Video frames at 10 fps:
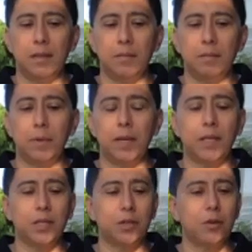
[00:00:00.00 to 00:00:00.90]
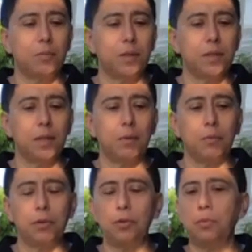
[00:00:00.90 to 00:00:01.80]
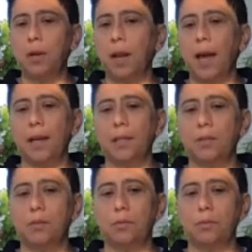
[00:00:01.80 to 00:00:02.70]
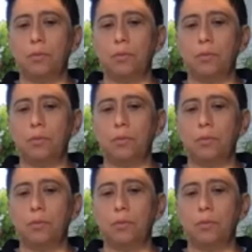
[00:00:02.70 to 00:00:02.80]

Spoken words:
pick something that you would like to